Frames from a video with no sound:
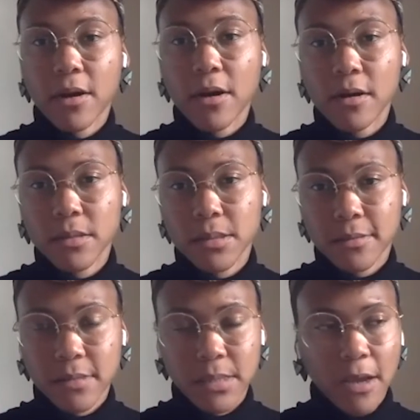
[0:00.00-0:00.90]
cards
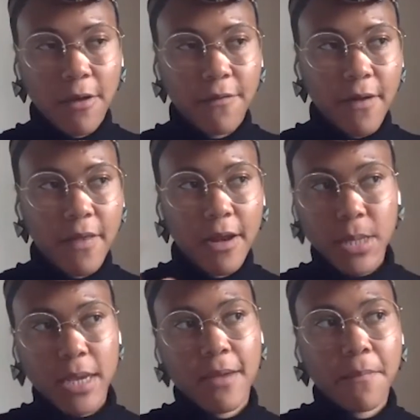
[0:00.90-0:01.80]
and stuff, then
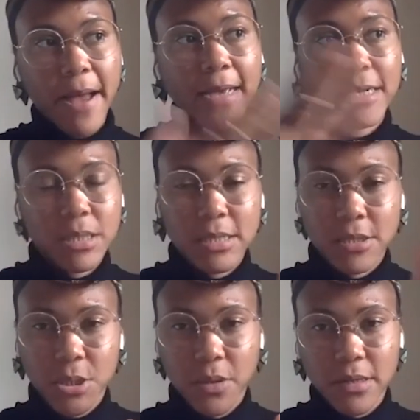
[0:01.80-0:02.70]
I'll take it back into
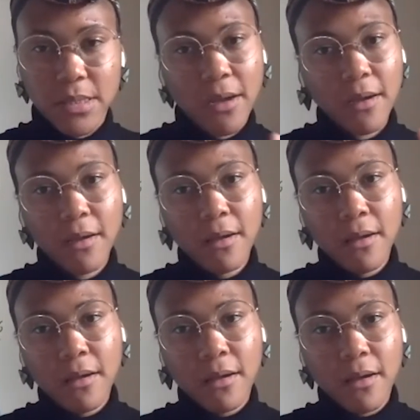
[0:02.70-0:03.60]
Illustrator
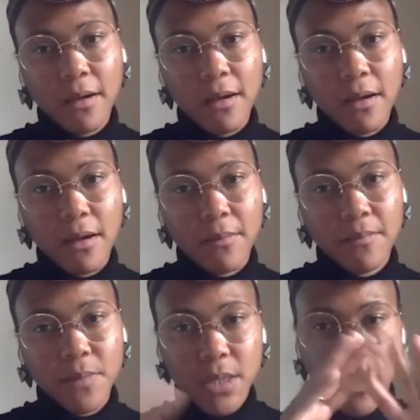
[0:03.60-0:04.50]

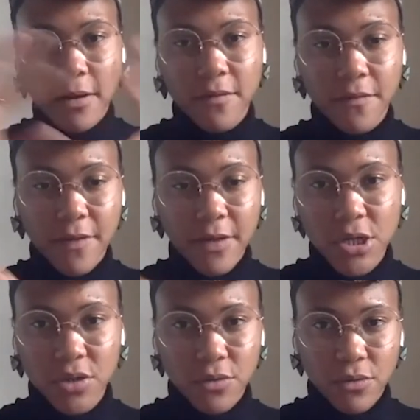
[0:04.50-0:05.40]
to kind of
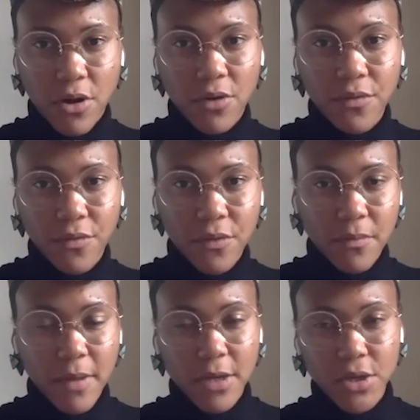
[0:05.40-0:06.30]
finish it all off
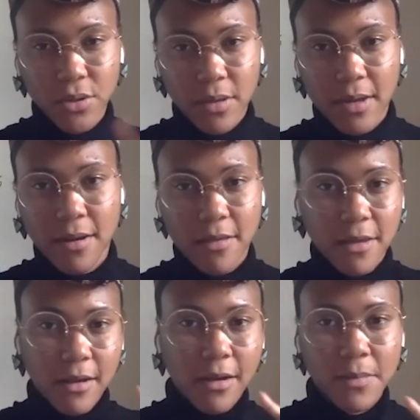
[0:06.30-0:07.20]
and make sure that
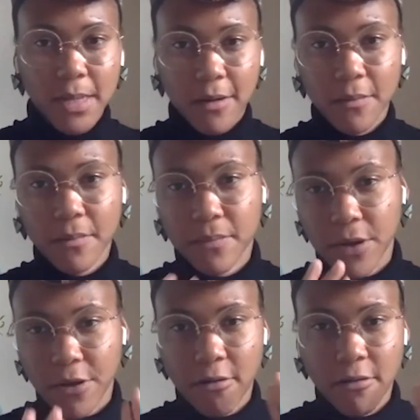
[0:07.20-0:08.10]
nothing comes out
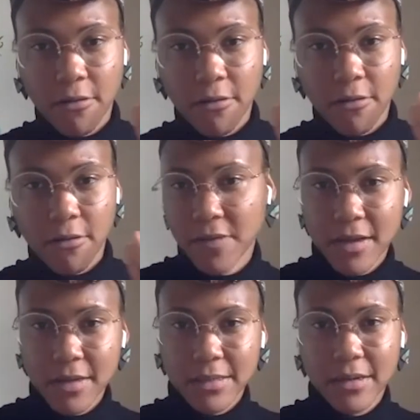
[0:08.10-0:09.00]
blurry and all of
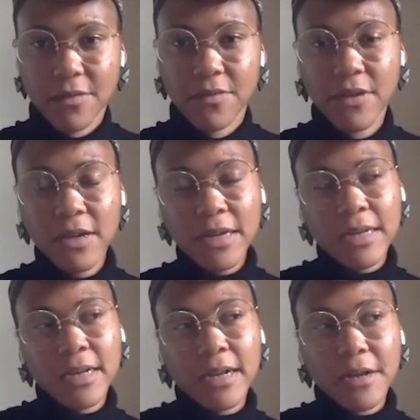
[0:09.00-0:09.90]
that stuff.
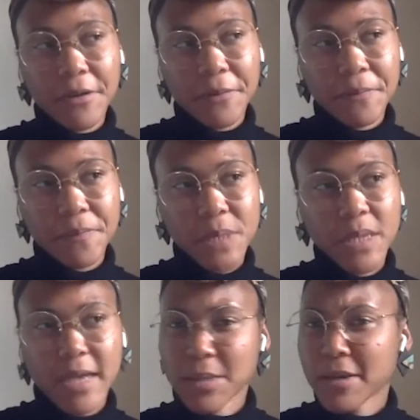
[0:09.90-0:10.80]
So
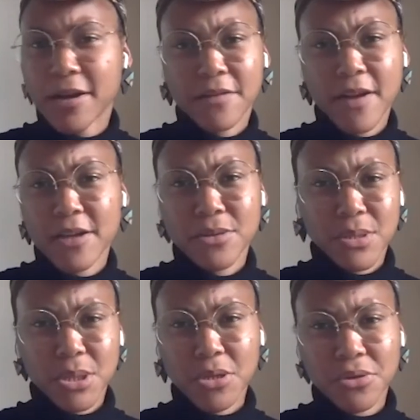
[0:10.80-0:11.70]
I use
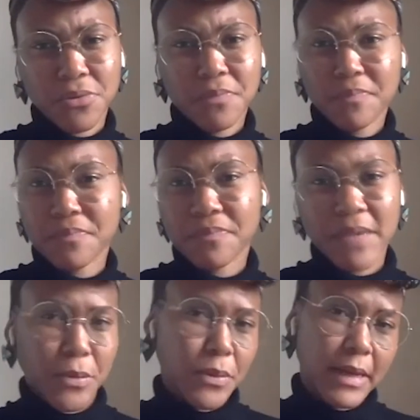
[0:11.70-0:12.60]
the two
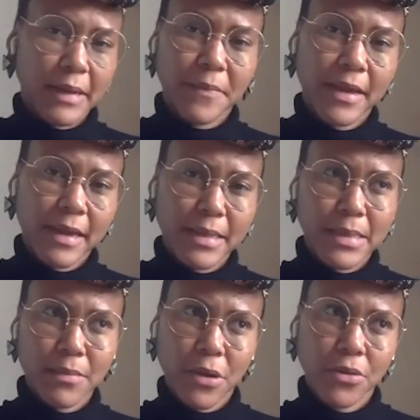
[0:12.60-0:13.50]
equally, I guess,
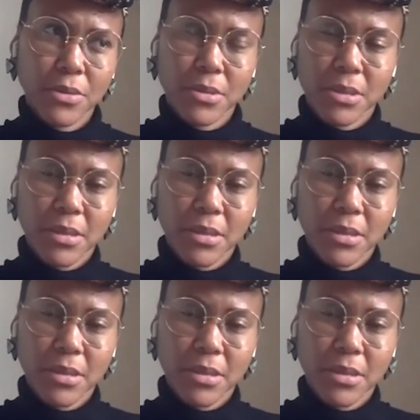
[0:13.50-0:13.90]
the most.